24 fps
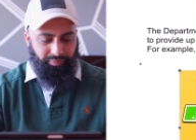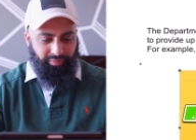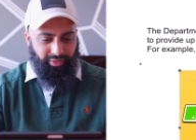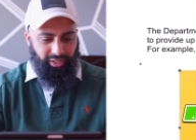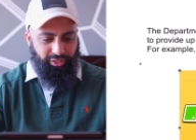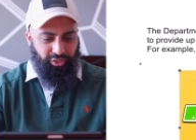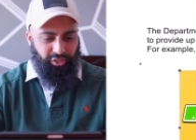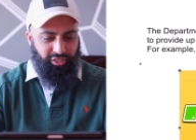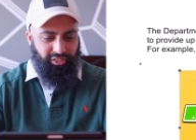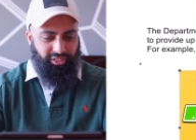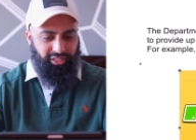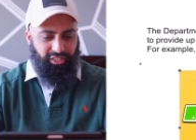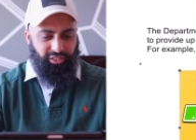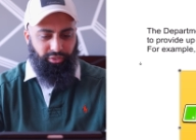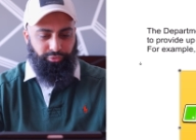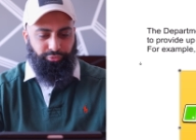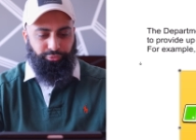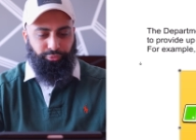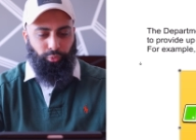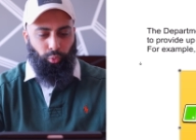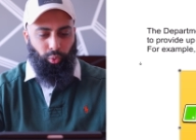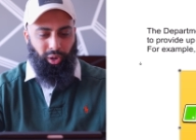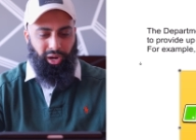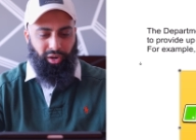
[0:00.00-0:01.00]
you can see the
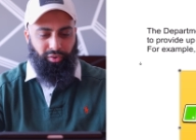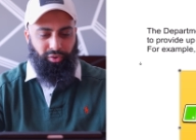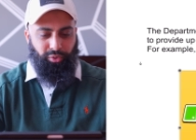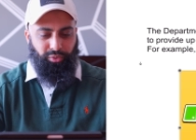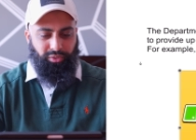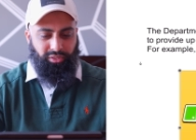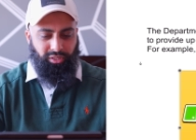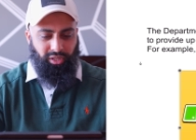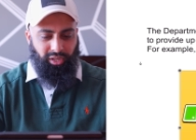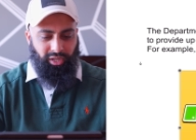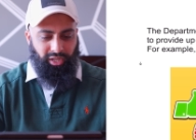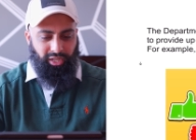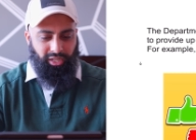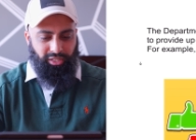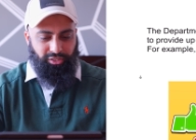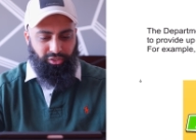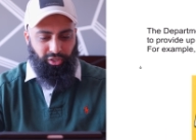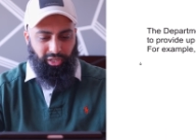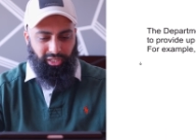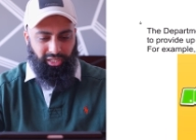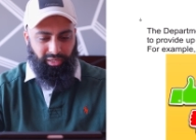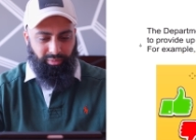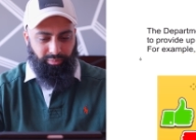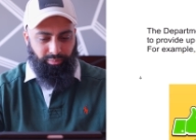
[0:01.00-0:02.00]
four arrows?
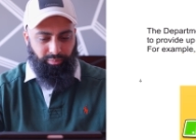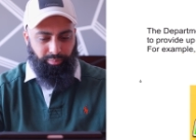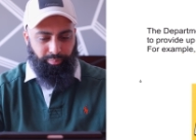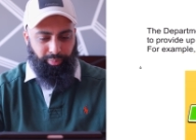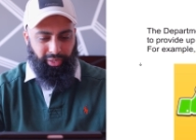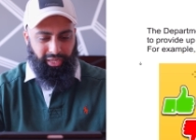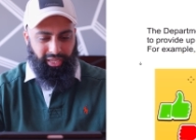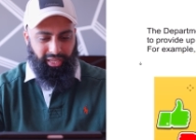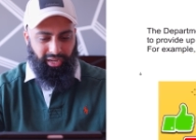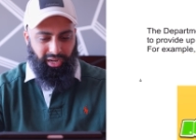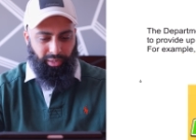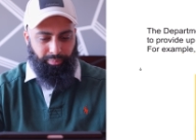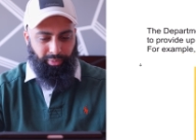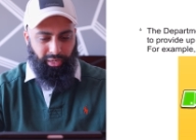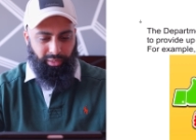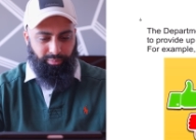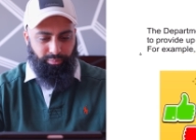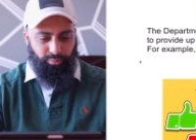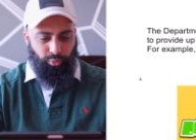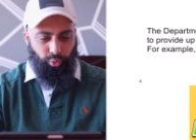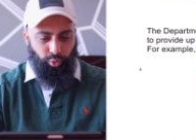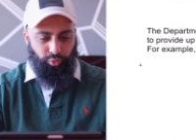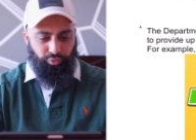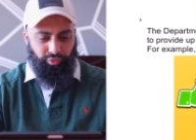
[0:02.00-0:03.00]
So I can pick it up
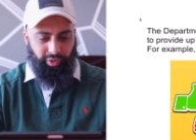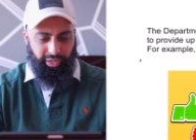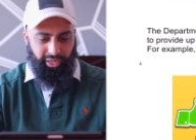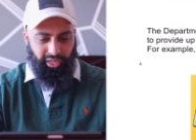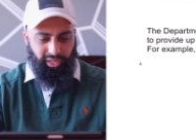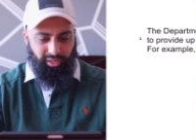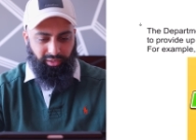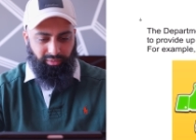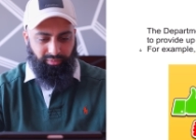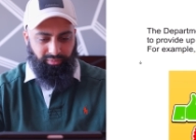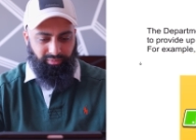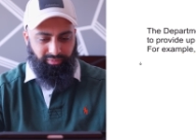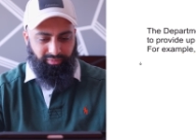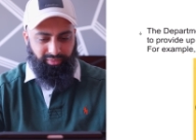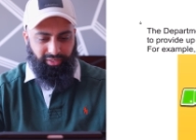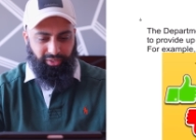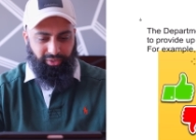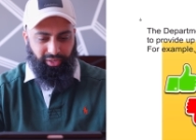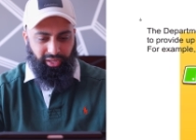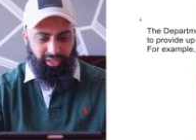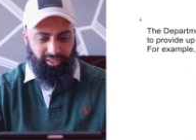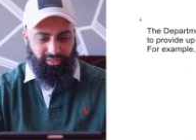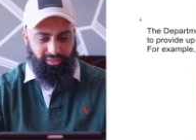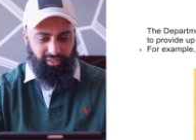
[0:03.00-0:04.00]
and move it
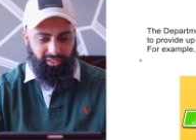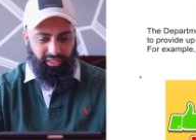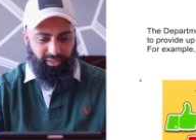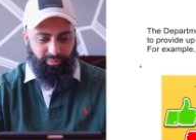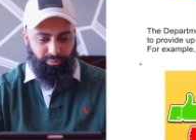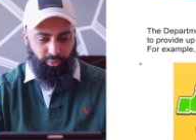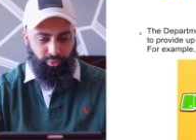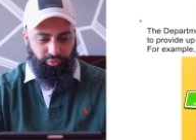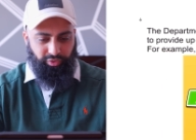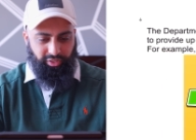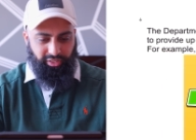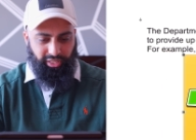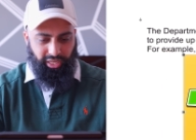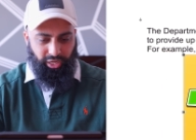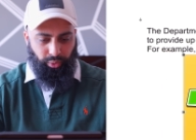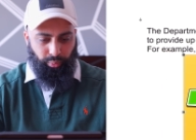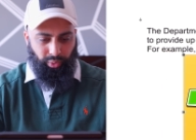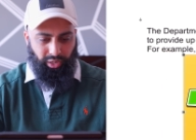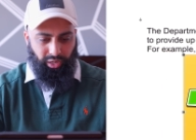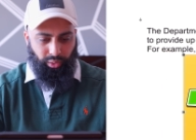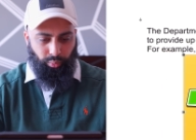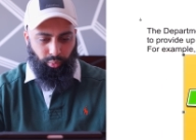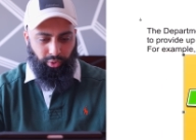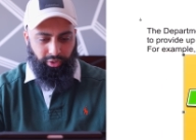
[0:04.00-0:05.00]
Okay, so I can move this any
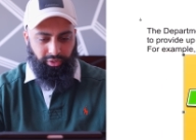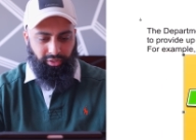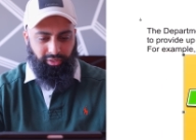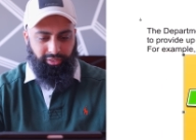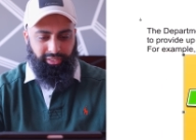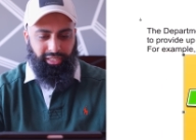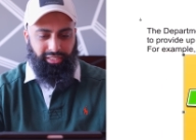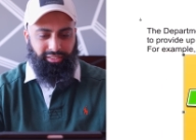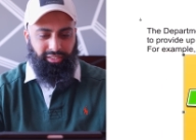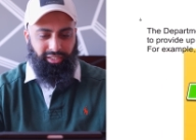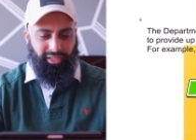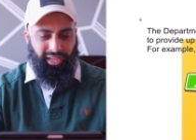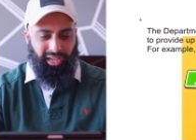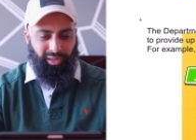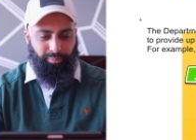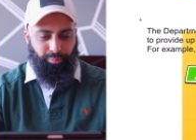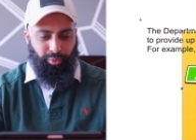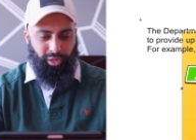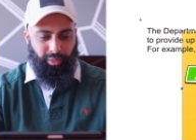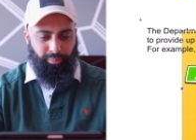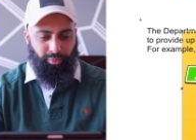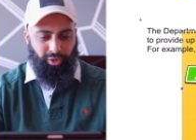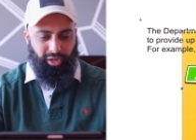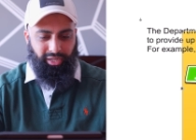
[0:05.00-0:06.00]
way I want. Yes, I can
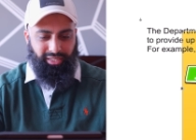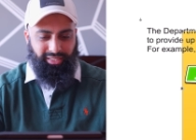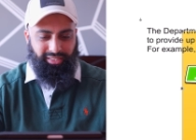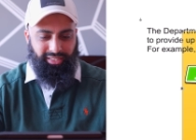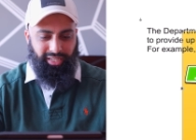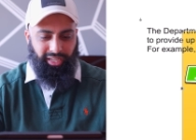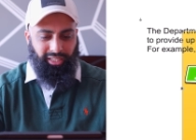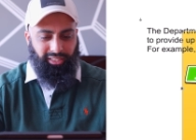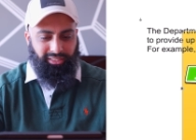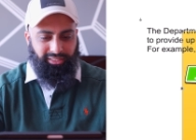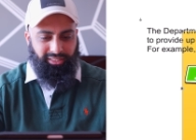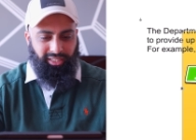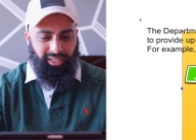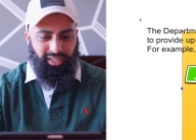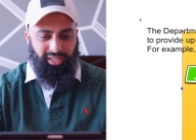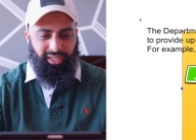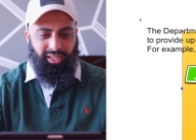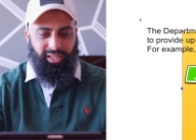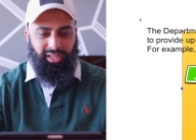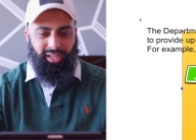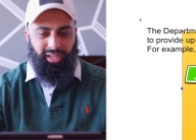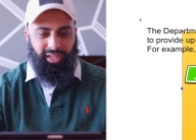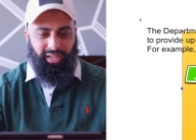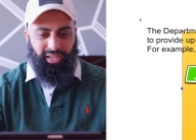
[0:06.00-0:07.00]
put it behind text.
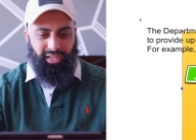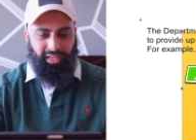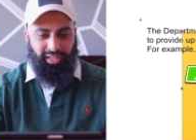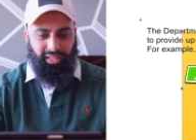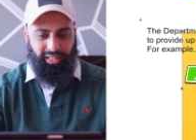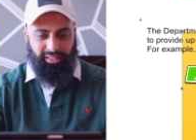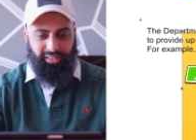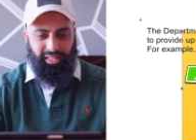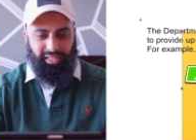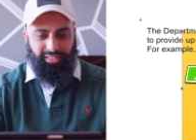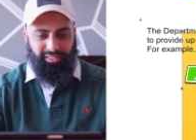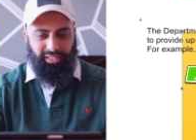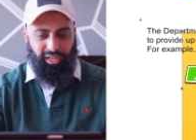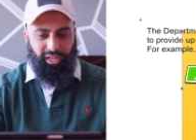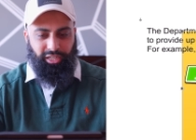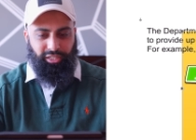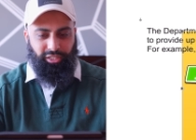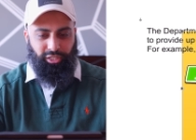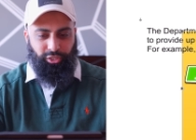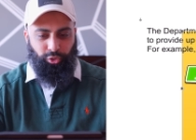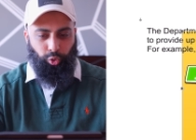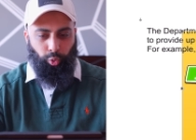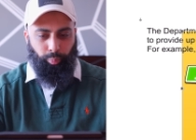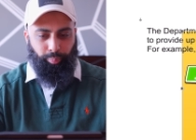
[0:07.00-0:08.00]
Uh, that's
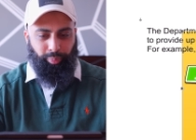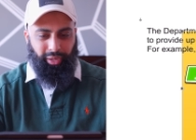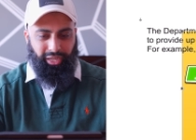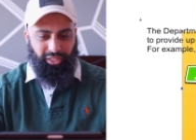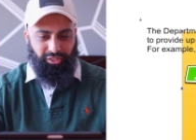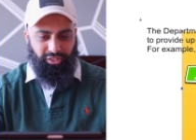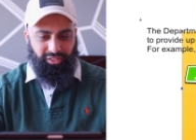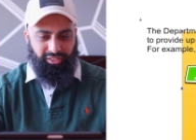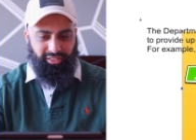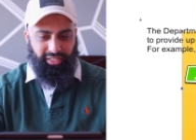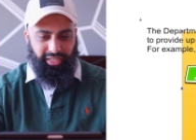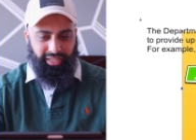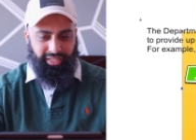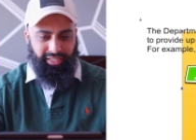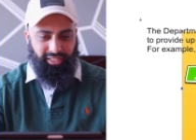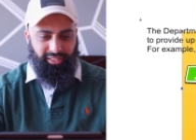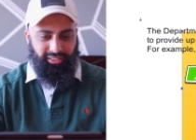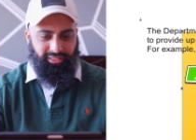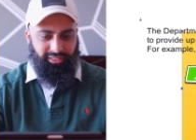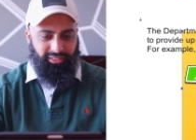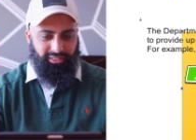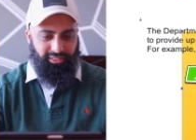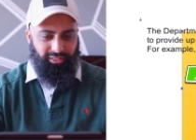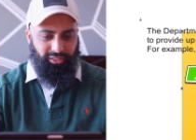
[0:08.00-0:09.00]
under your picture
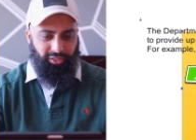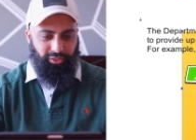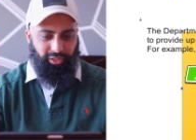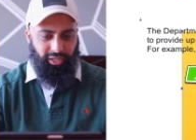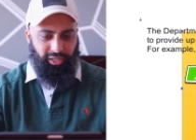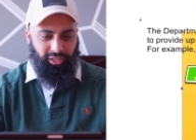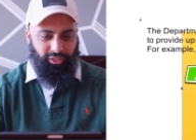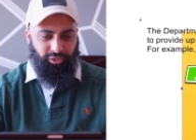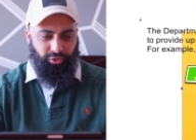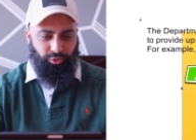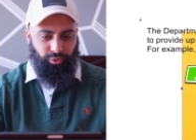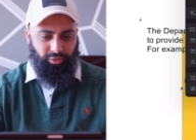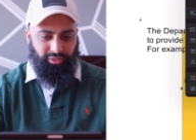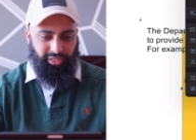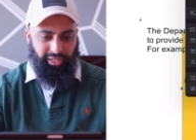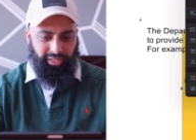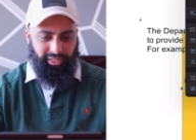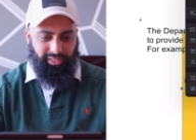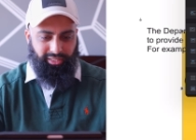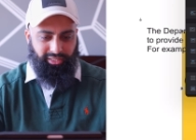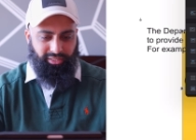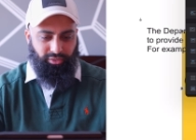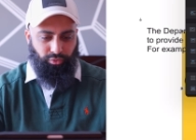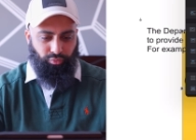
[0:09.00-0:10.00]
settings. Okay, you can do
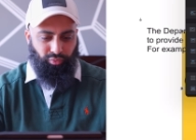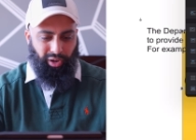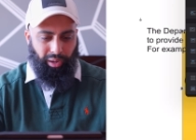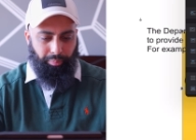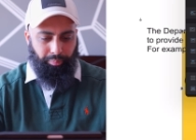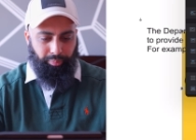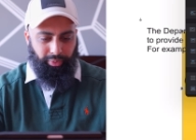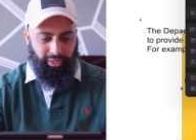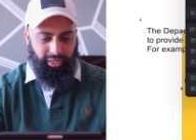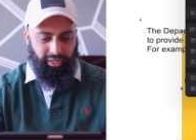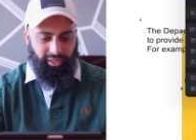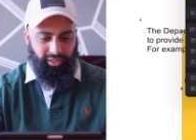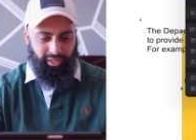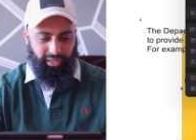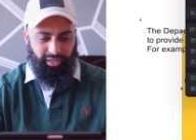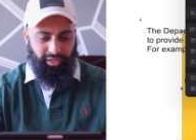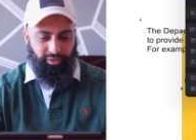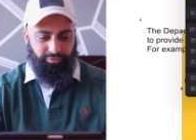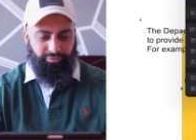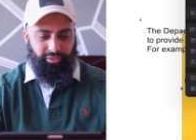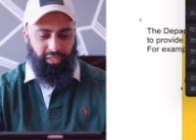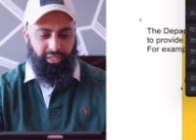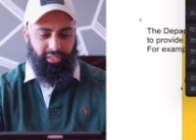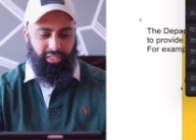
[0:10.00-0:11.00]
text wrapping,
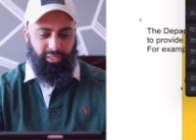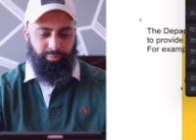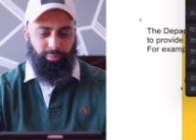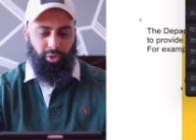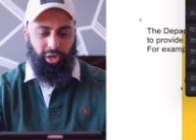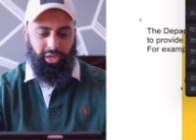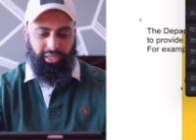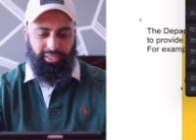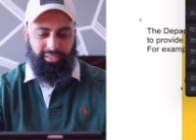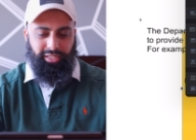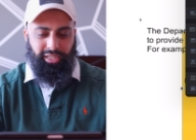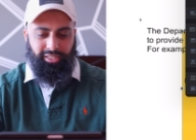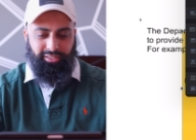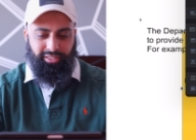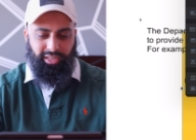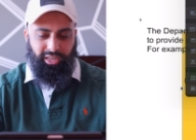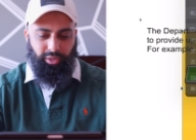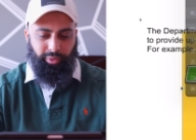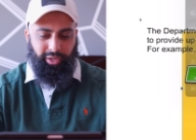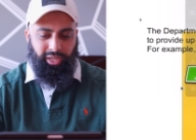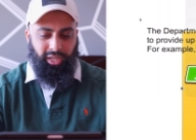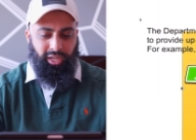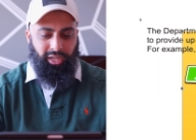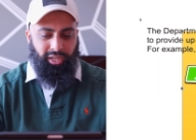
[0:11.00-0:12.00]
and I've done this behind text
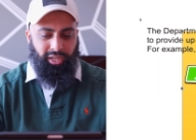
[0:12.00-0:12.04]
anyway.